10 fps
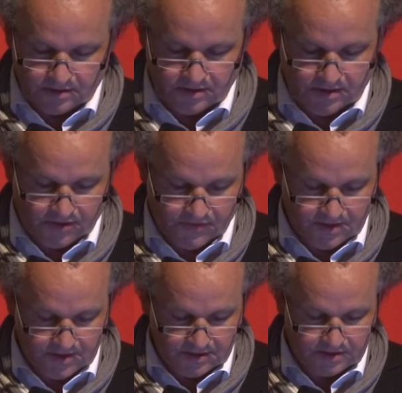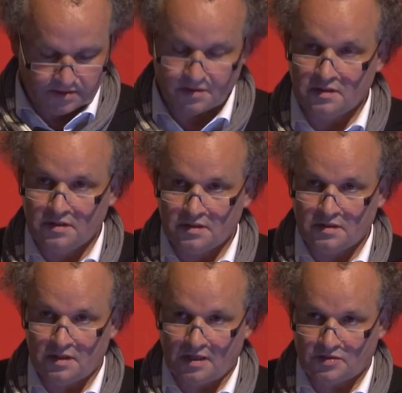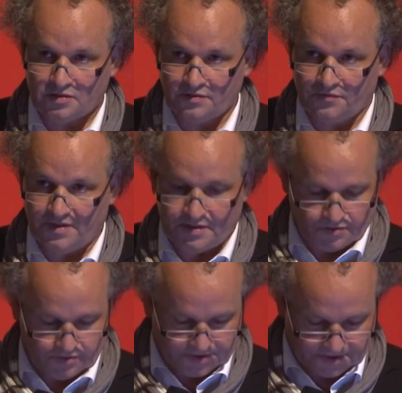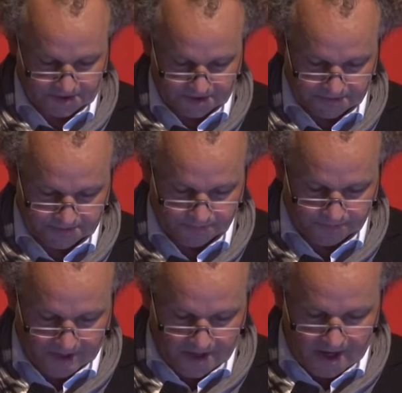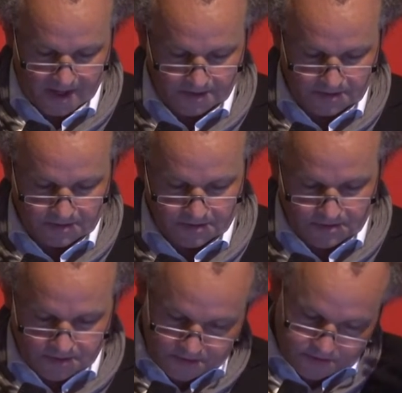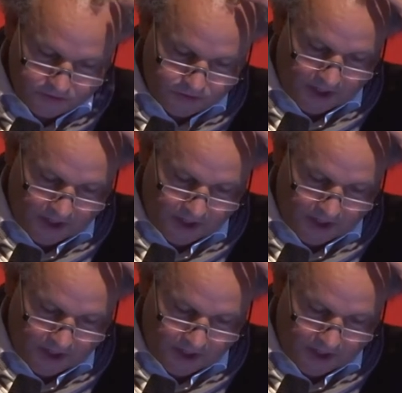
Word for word: decrease in natural resources and to